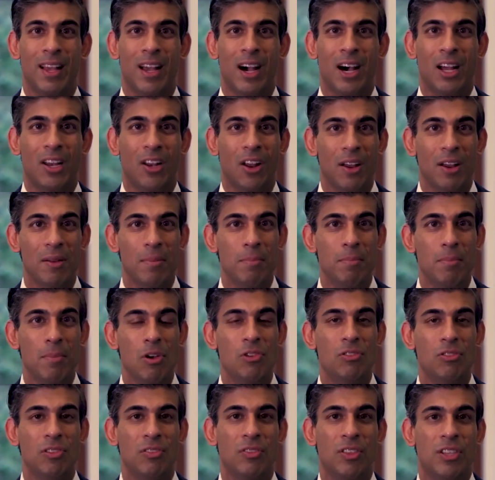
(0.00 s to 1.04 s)
Unlike
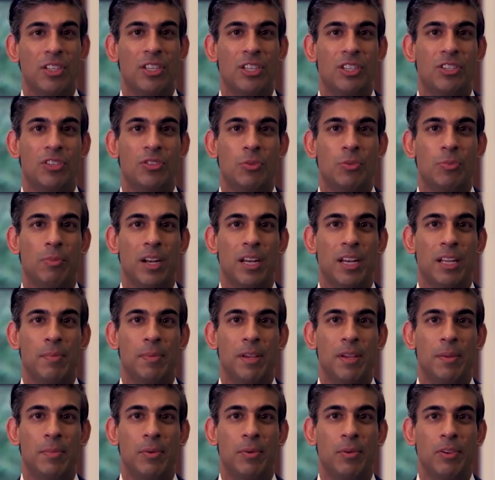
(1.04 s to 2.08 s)
most of the digital money
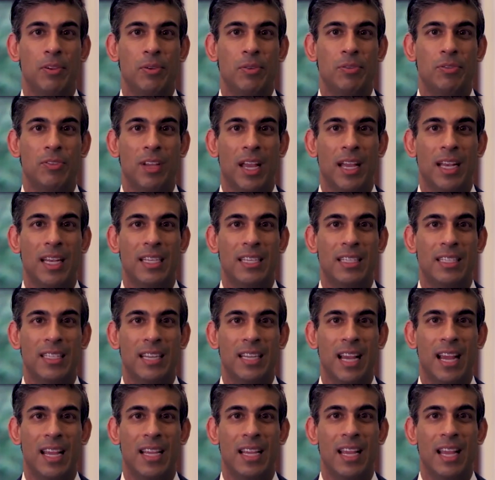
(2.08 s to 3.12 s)
people use daily
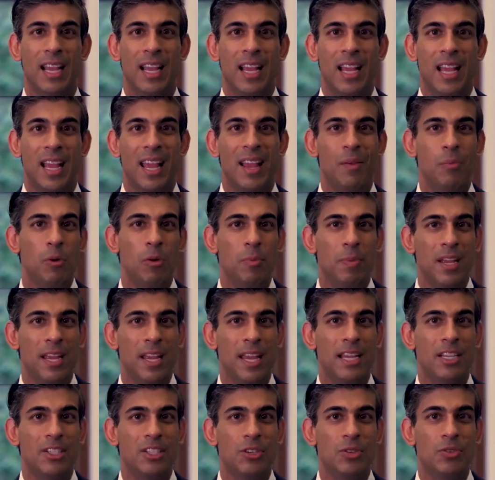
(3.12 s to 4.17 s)
today, it would
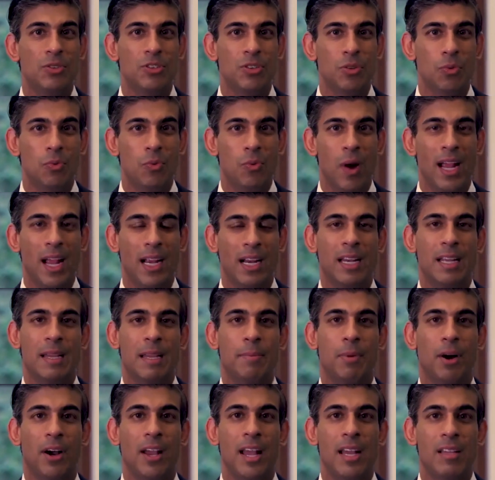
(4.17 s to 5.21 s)
be issued
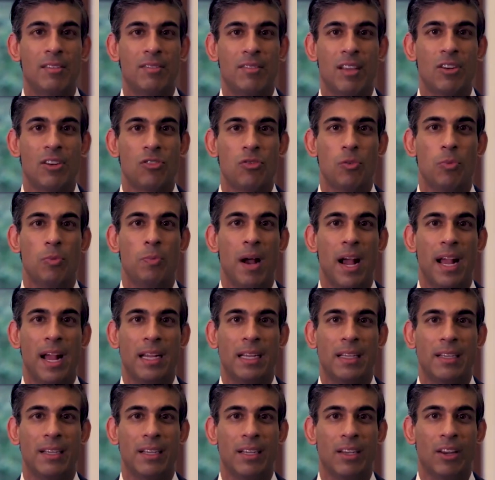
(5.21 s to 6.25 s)
directly by a central
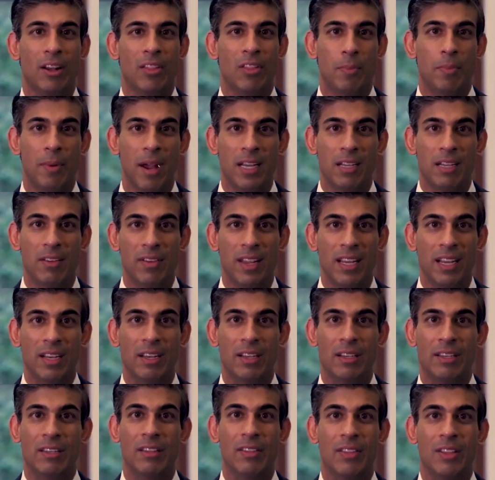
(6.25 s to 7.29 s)
bank, like the Bank of
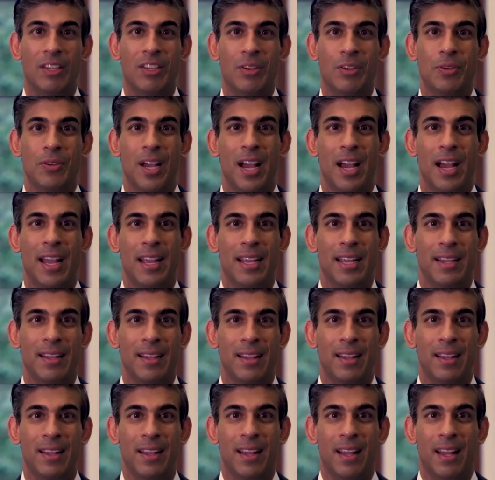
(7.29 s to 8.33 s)
England in the UK.
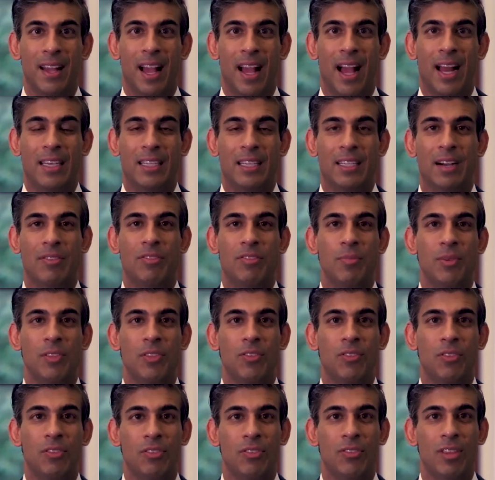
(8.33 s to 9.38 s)
And
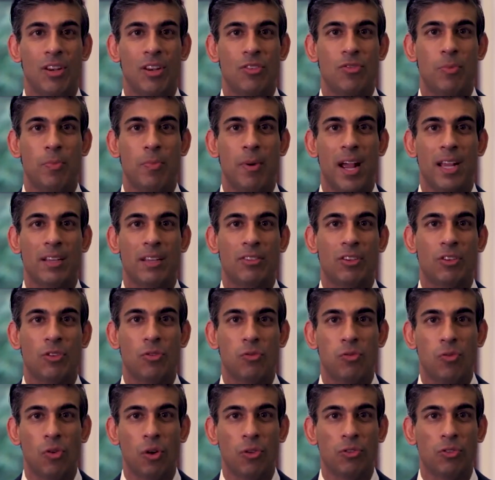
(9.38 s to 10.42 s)
governments and central banks
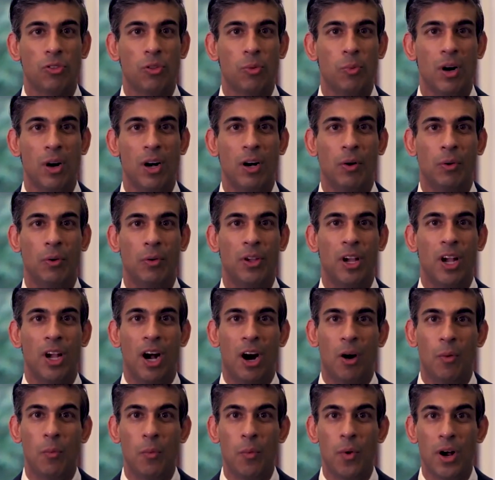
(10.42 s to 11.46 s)
across the world
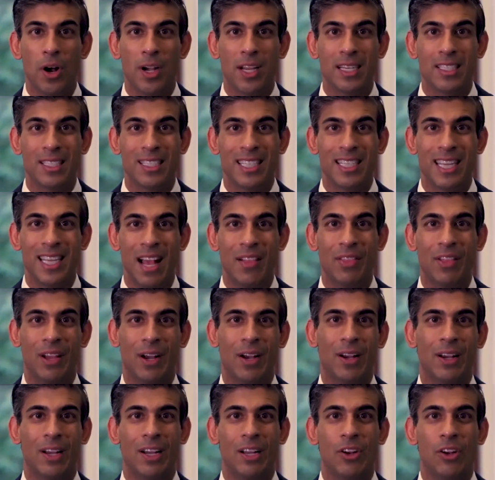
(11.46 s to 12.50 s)
are working
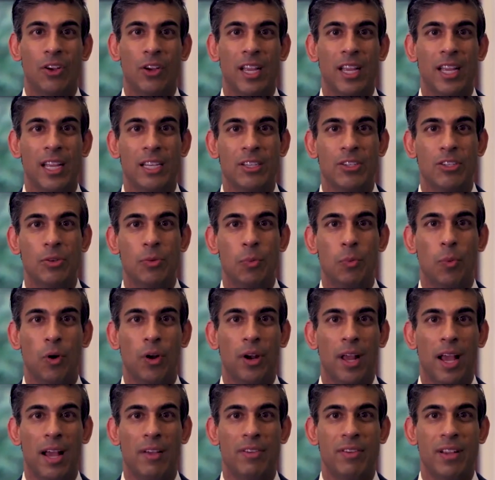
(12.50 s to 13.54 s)
together, looking into
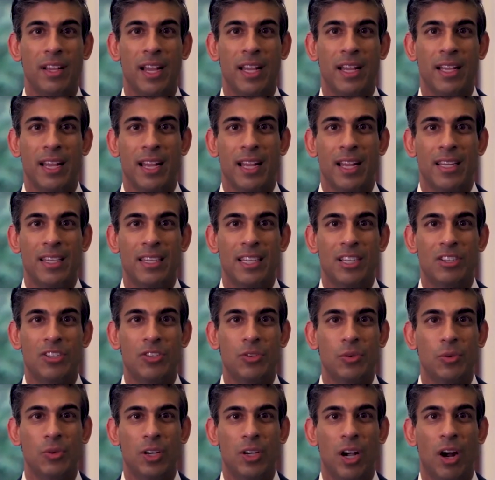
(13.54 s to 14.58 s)
what having a
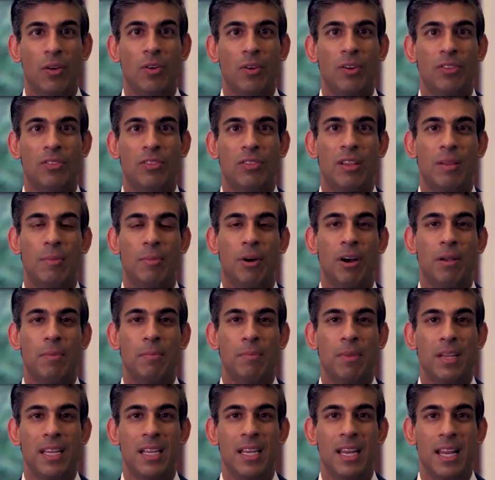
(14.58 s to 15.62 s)
digital currency might
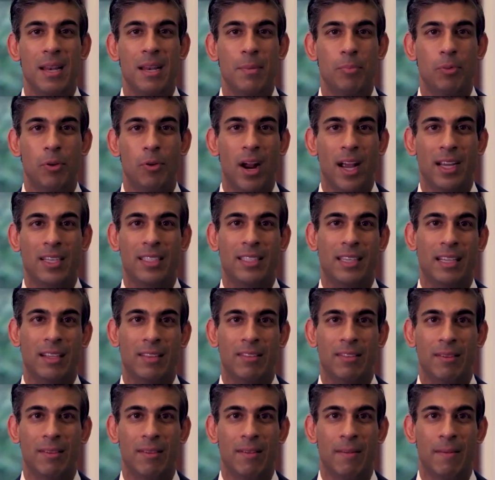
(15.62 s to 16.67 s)
mean in
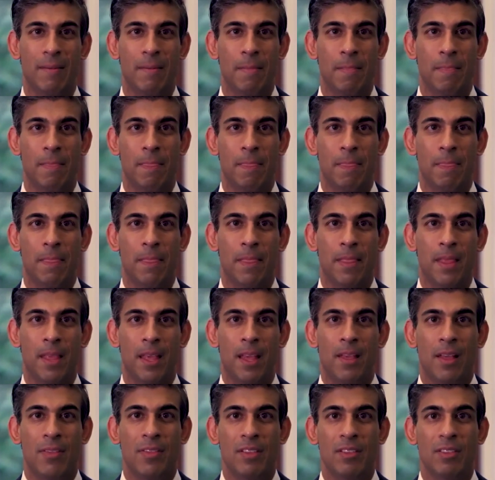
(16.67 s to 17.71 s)
practice.
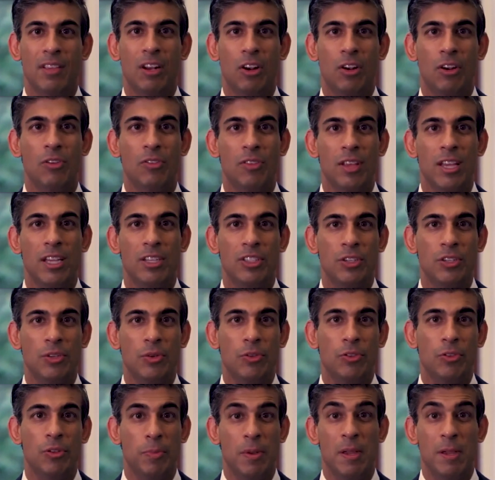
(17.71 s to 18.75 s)
This includes
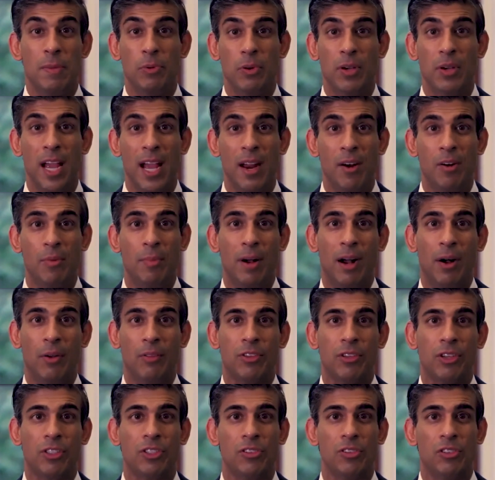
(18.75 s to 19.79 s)
issues that people care
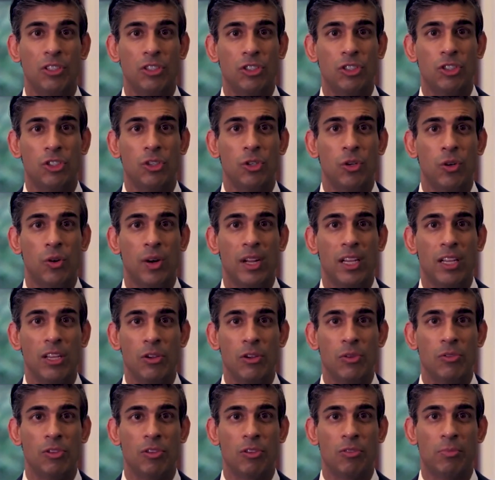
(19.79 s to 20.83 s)
about, such as ensuring
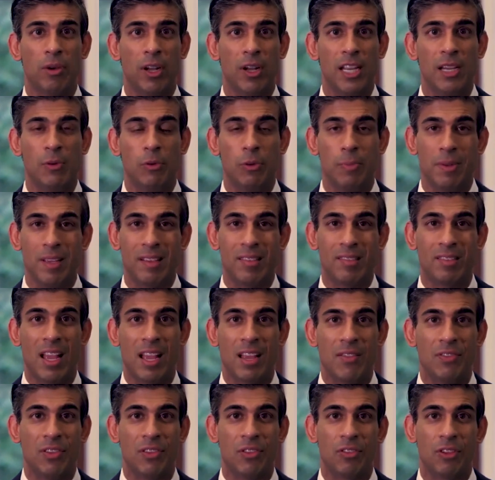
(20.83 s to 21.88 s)
users' money would be
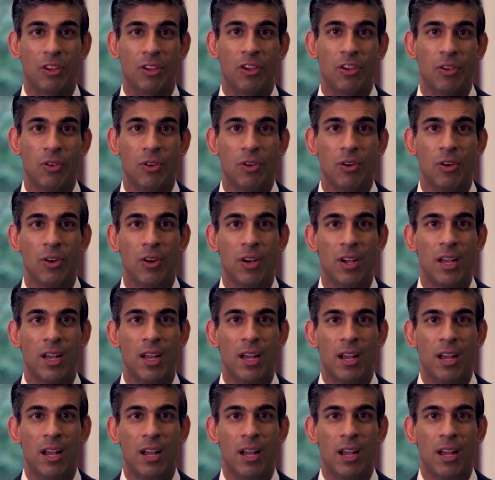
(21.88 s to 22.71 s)
safe and secure,